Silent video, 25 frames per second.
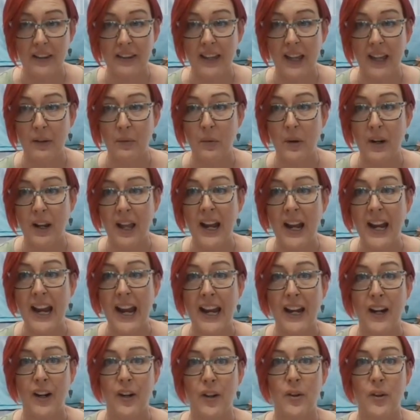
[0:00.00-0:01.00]
what I
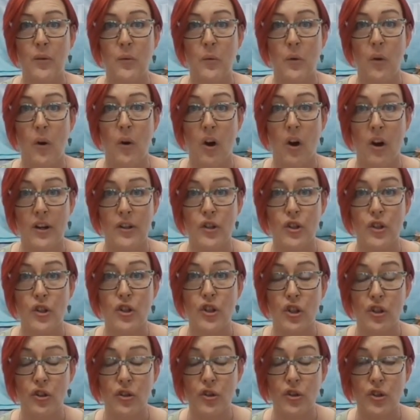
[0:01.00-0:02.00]
aired on
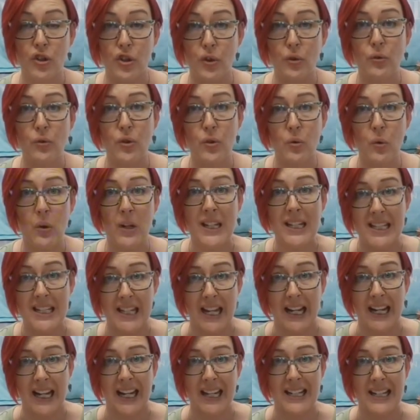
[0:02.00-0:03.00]
June
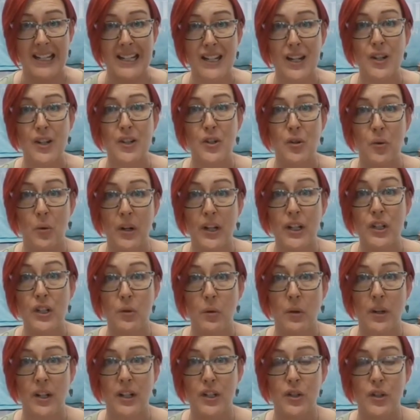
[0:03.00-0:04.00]
22nd,
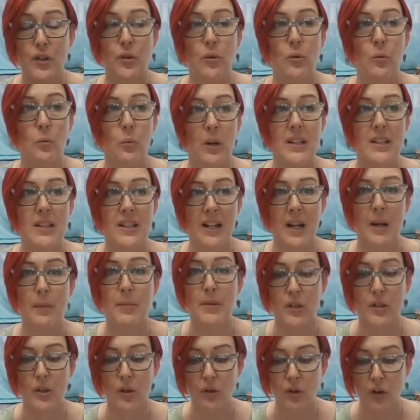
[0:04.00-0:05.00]
2022 was an
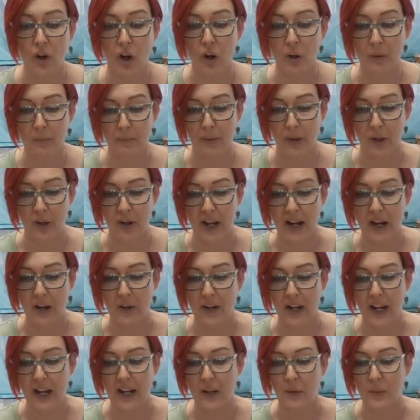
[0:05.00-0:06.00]
episode called
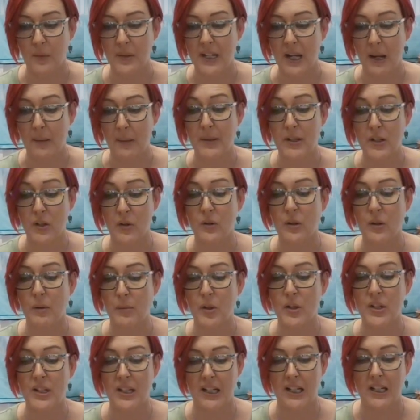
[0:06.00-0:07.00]
Burnout, and it was episode
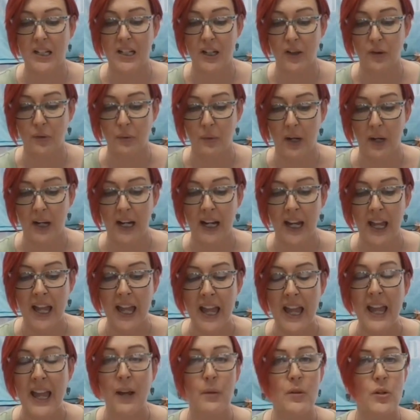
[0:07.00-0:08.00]
number 63. It
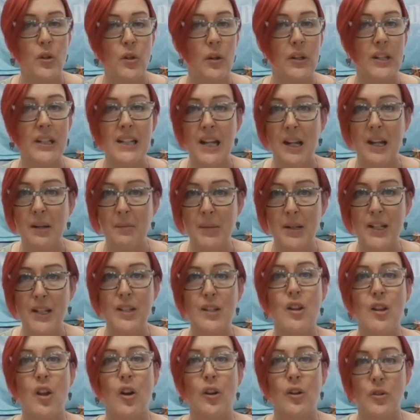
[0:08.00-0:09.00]
was only 10
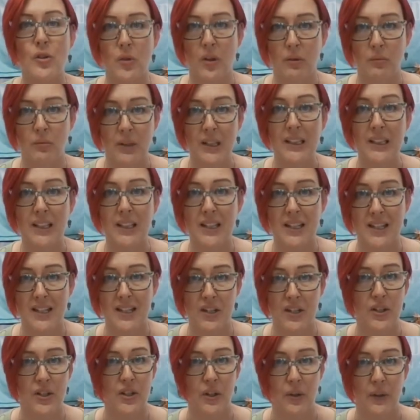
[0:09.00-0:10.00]
minutes long, so I
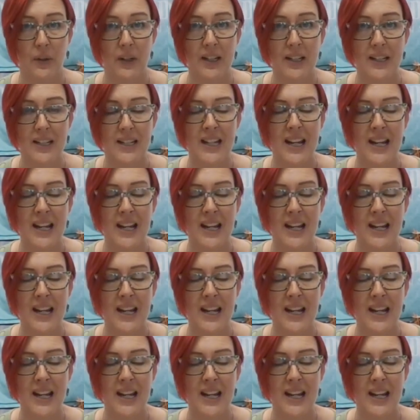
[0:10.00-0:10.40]
re-listened to it.